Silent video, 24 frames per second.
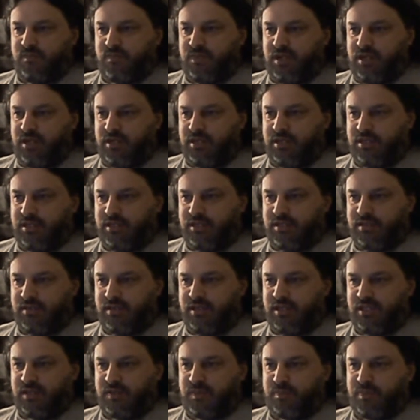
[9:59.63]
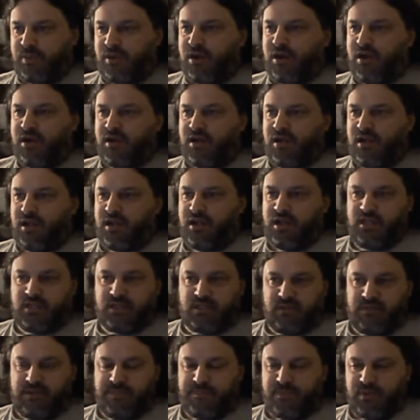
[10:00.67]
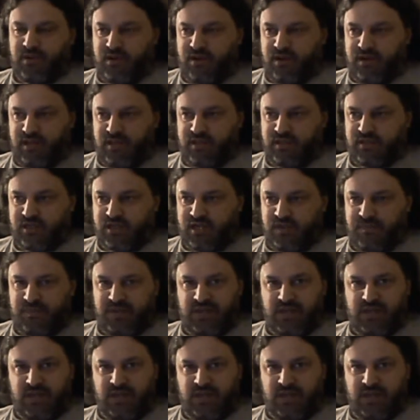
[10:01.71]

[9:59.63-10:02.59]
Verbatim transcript: Uh, it's part. Uh, it's going to be part. It's going to be